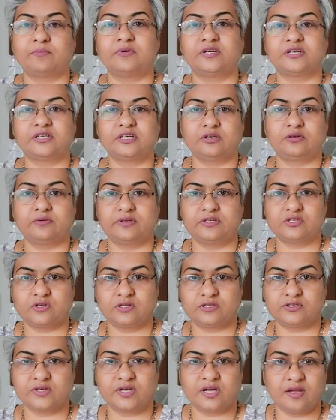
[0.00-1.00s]
Mercury is
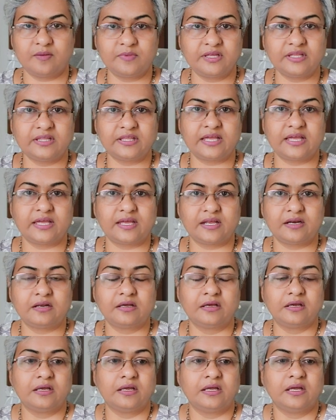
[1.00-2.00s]
also coming there.
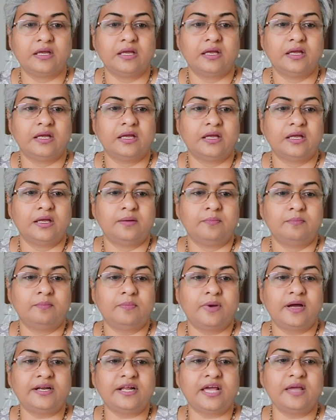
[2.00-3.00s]

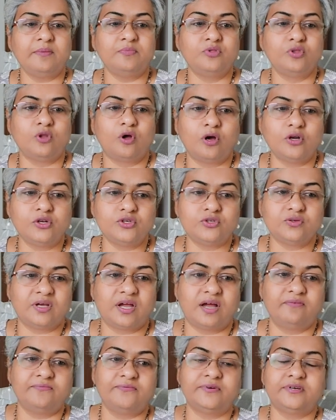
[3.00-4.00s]
But I'm not too
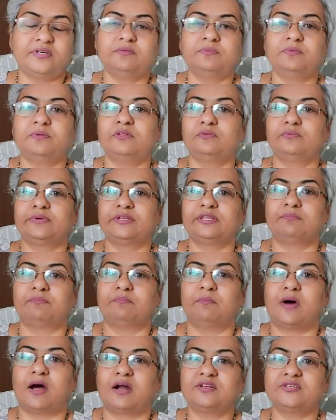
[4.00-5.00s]
comfortable with
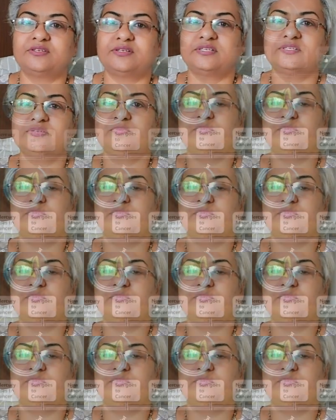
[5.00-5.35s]
Mars's